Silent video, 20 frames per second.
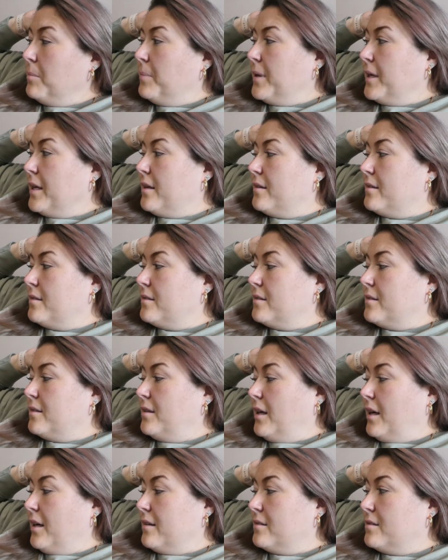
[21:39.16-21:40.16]
but
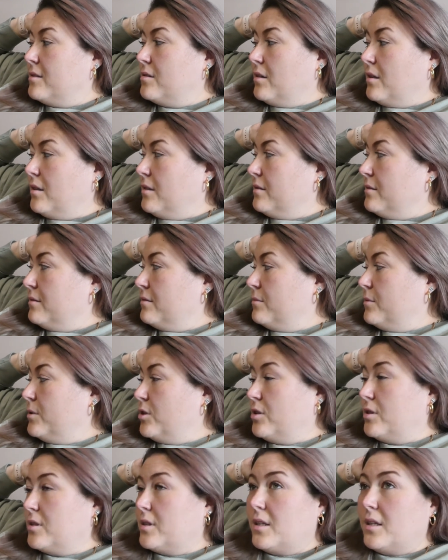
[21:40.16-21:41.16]
yeah, so we're
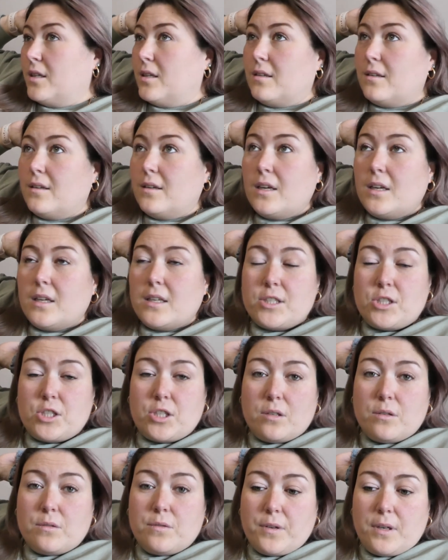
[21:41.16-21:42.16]
just gonna
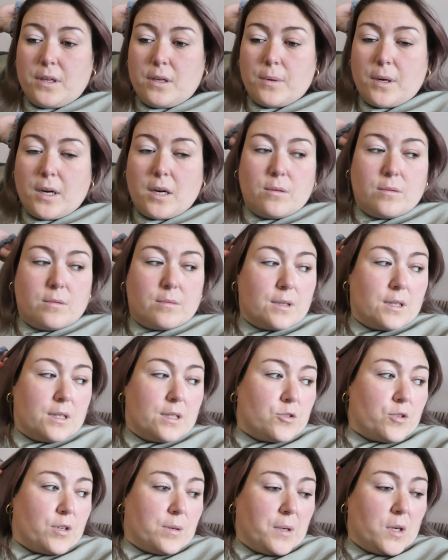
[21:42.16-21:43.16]
chill for a little while. I'm
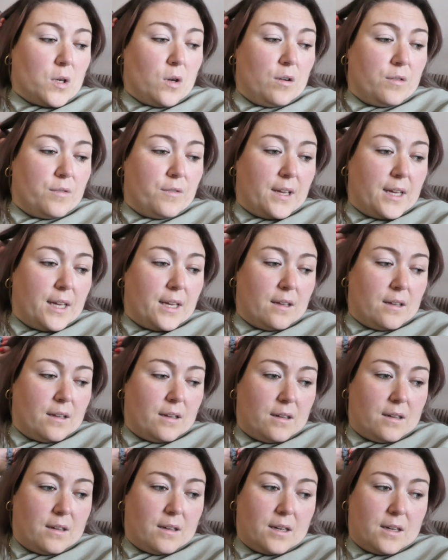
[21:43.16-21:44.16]
gonna drink my coffee,
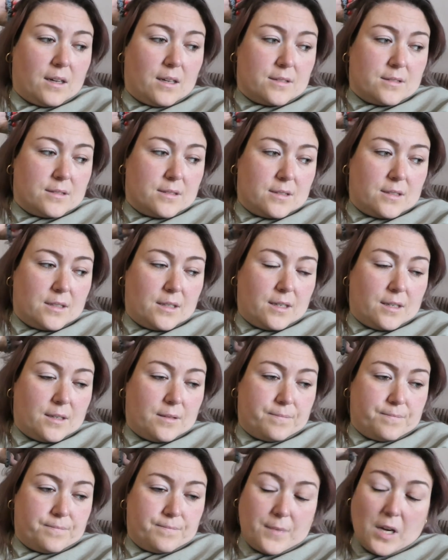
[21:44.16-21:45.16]
and
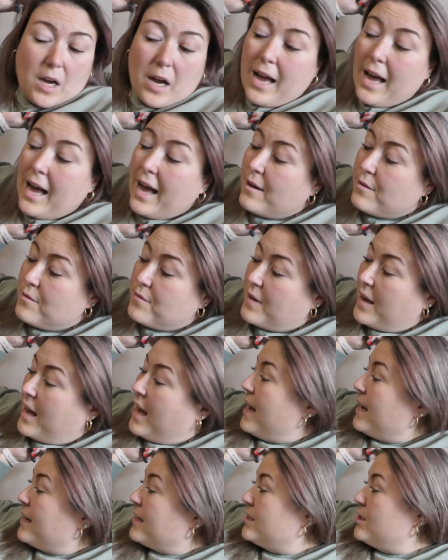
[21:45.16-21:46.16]
um, I have
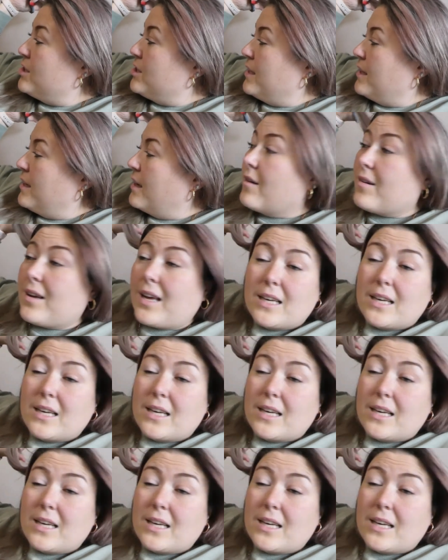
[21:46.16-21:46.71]
actually. Oh,